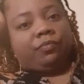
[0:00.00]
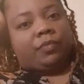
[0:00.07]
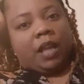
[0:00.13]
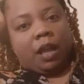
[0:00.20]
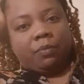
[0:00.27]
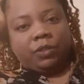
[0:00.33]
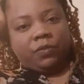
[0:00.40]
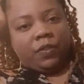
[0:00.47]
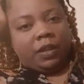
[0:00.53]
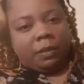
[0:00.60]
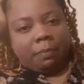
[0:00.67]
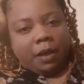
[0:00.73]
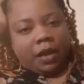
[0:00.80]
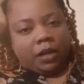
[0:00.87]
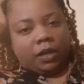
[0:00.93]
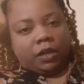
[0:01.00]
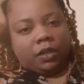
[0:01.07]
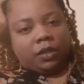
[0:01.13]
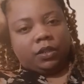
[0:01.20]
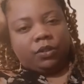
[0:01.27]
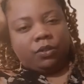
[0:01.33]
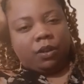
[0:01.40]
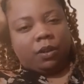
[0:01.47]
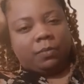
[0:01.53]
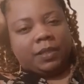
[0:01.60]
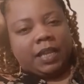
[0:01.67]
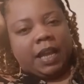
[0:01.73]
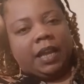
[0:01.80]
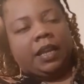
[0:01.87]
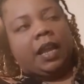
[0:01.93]
I was feeling better. You know what I'm
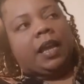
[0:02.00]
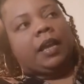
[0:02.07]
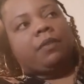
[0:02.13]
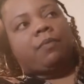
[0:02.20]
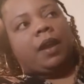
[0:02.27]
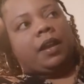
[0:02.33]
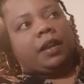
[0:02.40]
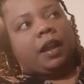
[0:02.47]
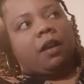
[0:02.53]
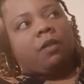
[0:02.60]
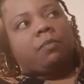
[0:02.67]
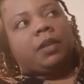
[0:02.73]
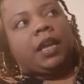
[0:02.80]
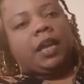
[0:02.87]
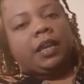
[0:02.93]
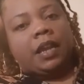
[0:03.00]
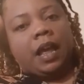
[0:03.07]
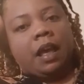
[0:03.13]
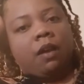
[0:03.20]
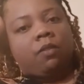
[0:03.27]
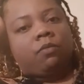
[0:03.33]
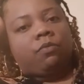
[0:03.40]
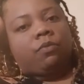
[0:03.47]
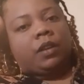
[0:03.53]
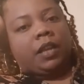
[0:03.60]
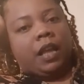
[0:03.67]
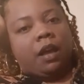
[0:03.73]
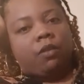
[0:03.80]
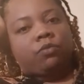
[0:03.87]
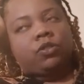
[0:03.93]
saying? Like, right now I'm laying down on the
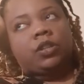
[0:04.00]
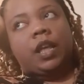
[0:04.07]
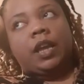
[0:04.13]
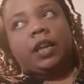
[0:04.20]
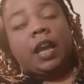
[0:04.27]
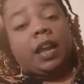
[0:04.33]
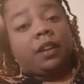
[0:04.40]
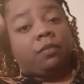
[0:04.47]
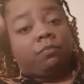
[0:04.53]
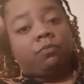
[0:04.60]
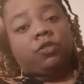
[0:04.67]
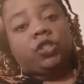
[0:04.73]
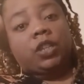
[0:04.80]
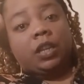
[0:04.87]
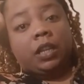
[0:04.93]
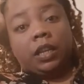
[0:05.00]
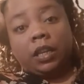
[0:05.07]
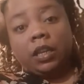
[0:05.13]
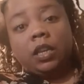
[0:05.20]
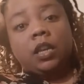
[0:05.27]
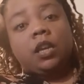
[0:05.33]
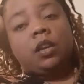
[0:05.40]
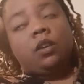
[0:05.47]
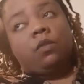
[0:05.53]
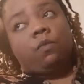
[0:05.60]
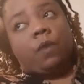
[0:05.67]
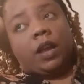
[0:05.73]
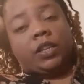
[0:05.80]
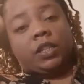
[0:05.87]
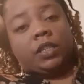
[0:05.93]
couch, like, kind of chilling,
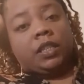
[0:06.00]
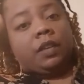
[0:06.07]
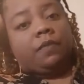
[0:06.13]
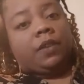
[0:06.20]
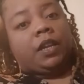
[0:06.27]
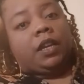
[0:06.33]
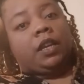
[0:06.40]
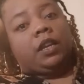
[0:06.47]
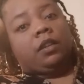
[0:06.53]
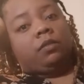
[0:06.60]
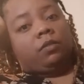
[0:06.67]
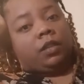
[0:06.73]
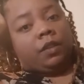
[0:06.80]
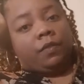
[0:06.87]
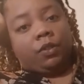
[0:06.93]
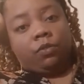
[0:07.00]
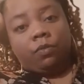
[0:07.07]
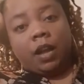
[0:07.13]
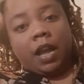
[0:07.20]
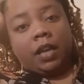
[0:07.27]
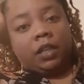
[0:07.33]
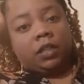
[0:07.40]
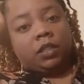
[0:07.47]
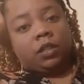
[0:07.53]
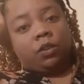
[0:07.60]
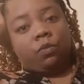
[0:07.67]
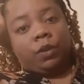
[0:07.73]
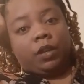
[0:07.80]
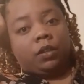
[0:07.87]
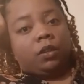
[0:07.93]
watching TV, giving you guys a
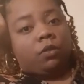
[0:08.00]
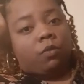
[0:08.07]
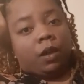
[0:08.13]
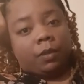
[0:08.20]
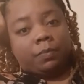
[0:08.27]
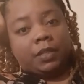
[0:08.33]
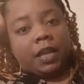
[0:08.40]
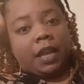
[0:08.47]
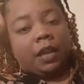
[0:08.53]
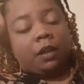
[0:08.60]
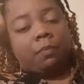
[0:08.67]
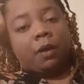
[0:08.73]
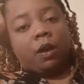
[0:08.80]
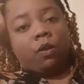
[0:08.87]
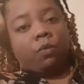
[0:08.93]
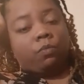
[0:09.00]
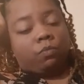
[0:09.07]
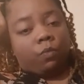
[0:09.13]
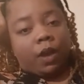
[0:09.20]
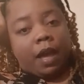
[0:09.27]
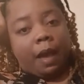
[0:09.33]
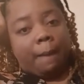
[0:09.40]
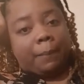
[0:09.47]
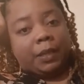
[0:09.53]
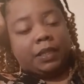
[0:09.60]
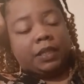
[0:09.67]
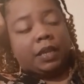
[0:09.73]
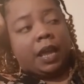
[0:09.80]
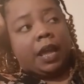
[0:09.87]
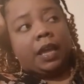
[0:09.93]
quick little update about what happened
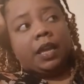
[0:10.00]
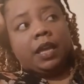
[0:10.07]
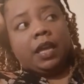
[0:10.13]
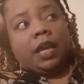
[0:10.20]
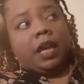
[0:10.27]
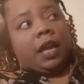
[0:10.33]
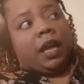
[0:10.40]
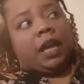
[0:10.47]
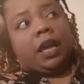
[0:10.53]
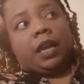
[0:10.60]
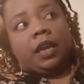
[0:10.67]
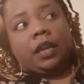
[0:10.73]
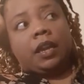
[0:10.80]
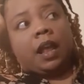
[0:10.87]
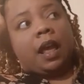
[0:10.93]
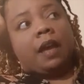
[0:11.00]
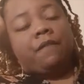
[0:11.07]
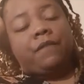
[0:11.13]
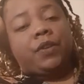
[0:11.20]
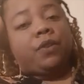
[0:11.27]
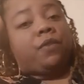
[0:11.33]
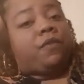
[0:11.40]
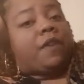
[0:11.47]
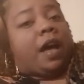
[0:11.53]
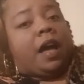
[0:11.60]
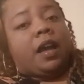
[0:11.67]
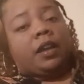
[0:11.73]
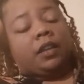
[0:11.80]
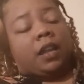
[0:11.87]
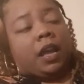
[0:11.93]
today. And I feel
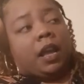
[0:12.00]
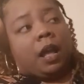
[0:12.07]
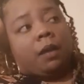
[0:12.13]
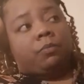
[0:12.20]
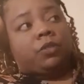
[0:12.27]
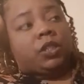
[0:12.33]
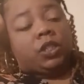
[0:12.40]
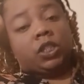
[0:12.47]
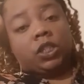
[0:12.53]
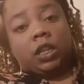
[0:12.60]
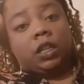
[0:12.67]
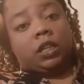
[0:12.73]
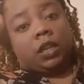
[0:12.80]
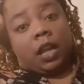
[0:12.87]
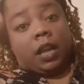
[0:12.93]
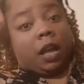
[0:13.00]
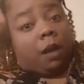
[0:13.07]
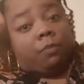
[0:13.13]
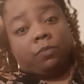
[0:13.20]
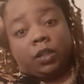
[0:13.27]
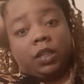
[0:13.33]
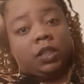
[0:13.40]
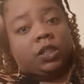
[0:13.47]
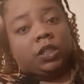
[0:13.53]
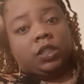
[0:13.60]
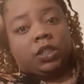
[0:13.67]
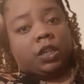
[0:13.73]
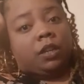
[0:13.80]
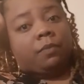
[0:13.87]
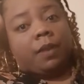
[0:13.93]
fine. Like, I'm just chilling. Like, I'm really
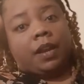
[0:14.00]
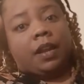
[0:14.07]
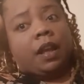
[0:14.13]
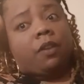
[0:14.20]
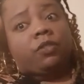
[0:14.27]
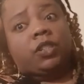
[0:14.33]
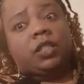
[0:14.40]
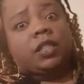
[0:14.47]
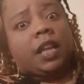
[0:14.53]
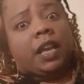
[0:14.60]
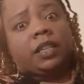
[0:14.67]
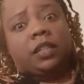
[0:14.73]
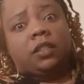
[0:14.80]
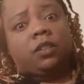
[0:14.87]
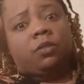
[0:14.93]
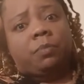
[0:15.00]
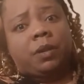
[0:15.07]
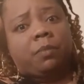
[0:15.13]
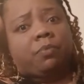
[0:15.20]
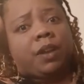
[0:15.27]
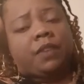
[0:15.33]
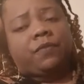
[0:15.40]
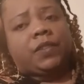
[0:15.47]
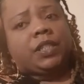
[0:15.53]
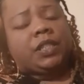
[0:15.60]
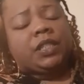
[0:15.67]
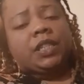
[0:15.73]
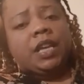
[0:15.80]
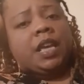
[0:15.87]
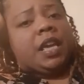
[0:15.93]
just chilling right now. I just ate a little bit of
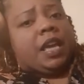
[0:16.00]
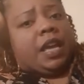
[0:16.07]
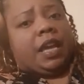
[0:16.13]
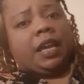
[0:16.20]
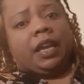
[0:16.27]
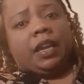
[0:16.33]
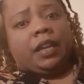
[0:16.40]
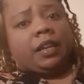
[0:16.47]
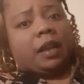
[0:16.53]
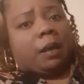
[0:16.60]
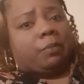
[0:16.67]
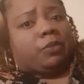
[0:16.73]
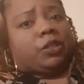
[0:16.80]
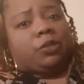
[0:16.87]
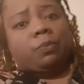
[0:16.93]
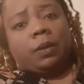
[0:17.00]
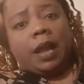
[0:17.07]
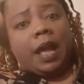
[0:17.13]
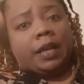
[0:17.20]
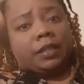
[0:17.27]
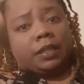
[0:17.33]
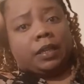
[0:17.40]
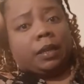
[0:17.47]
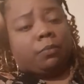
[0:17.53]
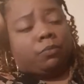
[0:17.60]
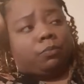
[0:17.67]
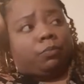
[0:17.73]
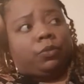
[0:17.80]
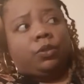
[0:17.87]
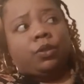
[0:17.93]
breakfast and I'm just
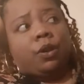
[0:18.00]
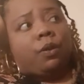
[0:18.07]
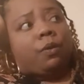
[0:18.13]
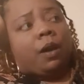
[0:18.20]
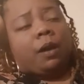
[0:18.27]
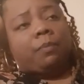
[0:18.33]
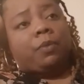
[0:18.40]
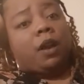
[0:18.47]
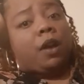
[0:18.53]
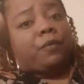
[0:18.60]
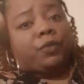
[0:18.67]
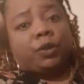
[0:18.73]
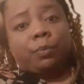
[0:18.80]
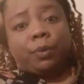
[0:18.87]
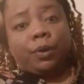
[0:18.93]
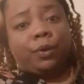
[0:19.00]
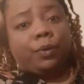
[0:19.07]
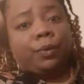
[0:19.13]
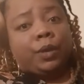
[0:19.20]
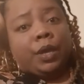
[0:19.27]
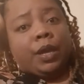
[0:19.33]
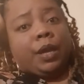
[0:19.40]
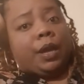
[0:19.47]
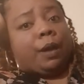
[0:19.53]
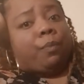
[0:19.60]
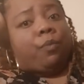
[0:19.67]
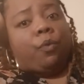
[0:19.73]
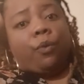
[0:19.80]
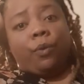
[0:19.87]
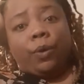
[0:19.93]
relaxing. I'm comfortable.
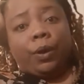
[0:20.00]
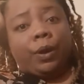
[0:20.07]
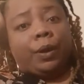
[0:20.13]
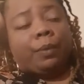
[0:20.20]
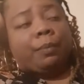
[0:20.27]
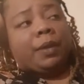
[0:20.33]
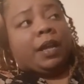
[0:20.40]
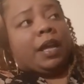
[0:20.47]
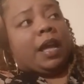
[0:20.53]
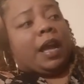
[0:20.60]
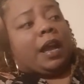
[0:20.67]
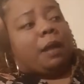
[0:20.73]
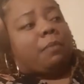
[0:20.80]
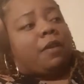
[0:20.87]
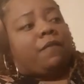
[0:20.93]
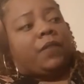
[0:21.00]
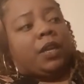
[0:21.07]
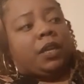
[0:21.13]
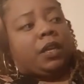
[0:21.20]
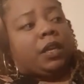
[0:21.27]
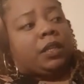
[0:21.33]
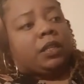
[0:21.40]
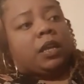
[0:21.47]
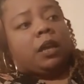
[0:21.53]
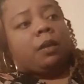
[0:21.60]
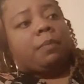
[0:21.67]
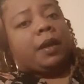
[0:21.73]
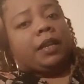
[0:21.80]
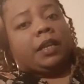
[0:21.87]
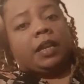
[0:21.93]
I'm warm. I got my feet kicked
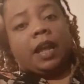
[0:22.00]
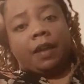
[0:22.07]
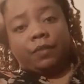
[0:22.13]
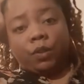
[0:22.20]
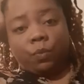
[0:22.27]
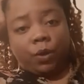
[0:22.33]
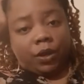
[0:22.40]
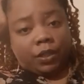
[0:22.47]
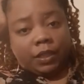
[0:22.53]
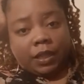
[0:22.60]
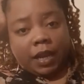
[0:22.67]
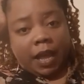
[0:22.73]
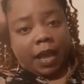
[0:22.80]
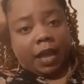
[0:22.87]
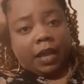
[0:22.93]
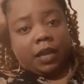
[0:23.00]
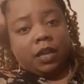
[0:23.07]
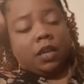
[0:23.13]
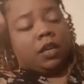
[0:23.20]
up. I didn't have to work today.